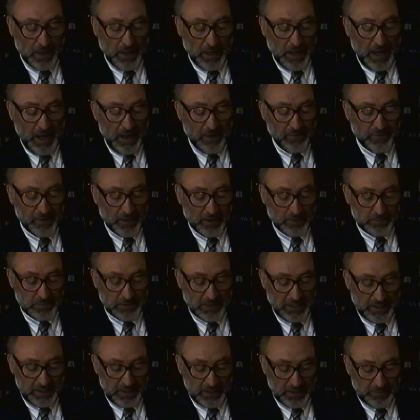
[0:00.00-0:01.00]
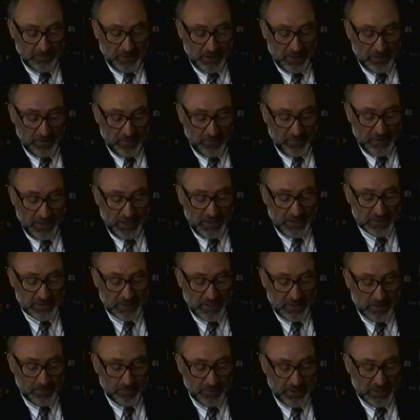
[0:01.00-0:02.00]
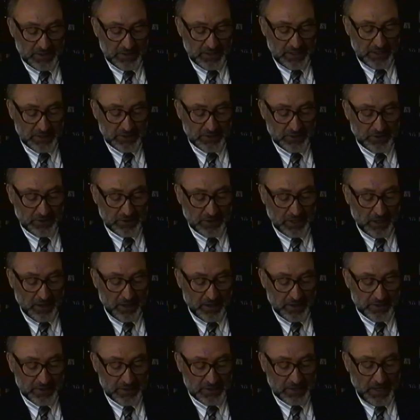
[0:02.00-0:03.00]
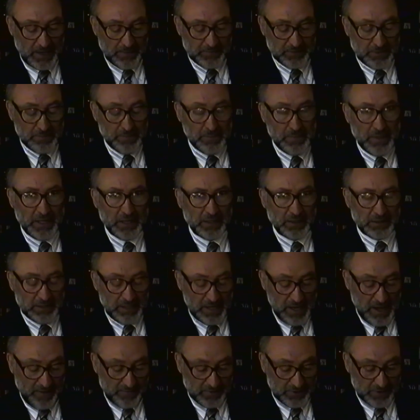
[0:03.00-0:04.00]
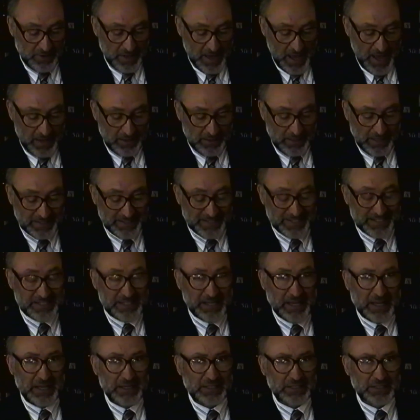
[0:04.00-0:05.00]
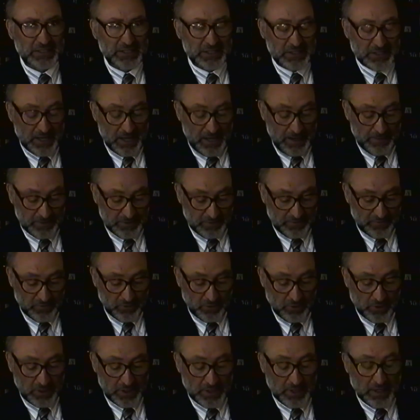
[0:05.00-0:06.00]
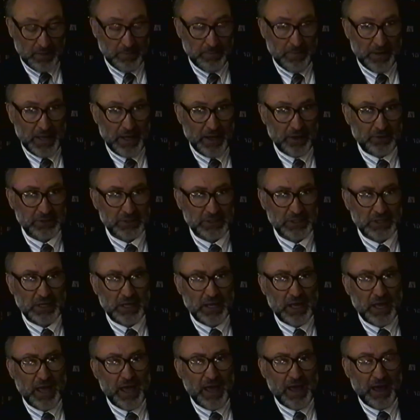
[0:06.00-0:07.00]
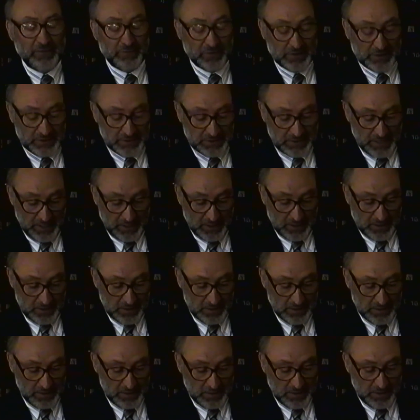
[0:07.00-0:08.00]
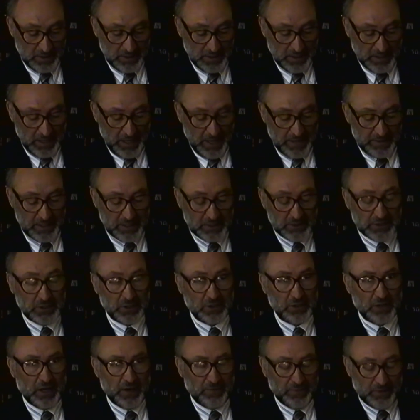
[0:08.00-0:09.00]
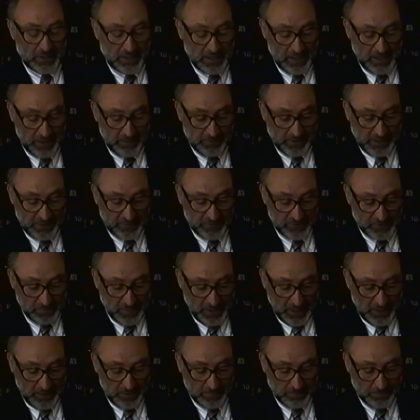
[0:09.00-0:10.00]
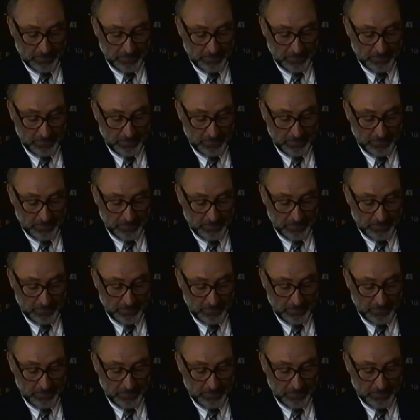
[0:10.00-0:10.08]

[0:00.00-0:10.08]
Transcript: "I felt blood hit me in the face, and the presidential car stopped immediately after that and stayed stopped for about half a second, and then took off at a high rate of speed."